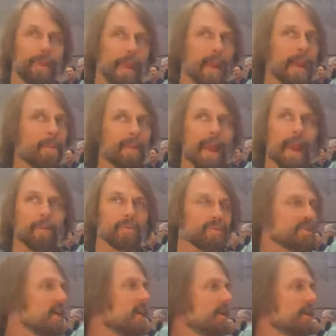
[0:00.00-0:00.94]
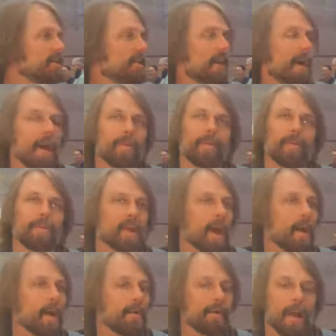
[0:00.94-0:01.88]
Yeah, but I was done. I'd
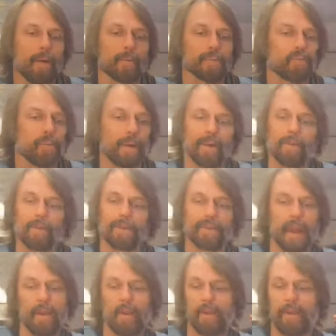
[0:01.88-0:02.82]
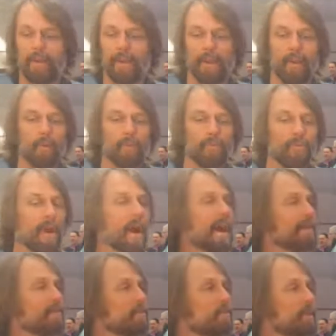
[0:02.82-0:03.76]
retired. I was ready to retire in
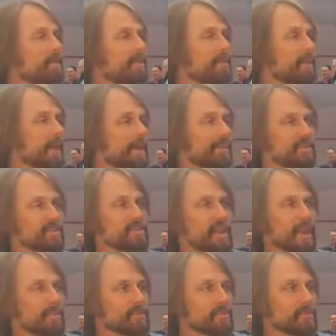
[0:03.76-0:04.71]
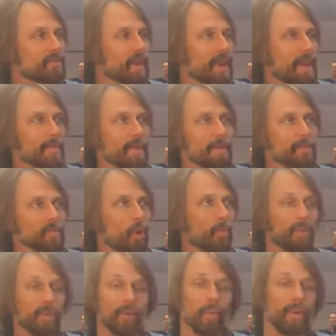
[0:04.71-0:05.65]
05 when we were in the AFC Championship game. I was
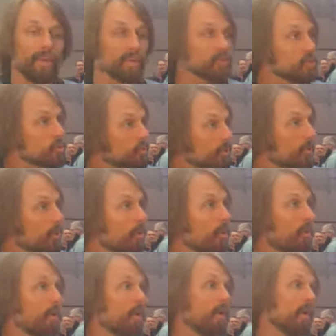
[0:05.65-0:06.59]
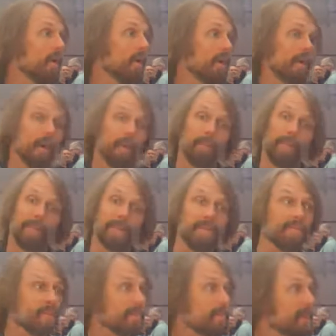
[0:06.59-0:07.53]
hoping to win the Super Bowl, be
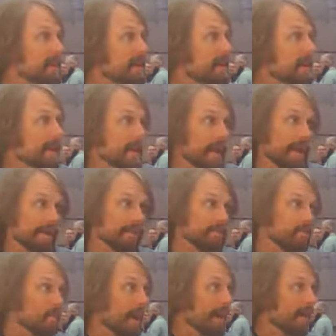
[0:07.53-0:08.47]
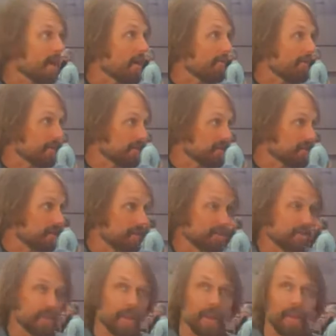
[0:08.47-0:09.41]
the MVP, and ride off into the
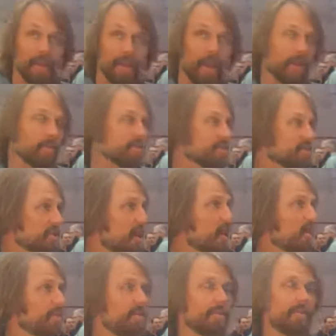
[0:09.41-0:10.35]
sunset. I was done.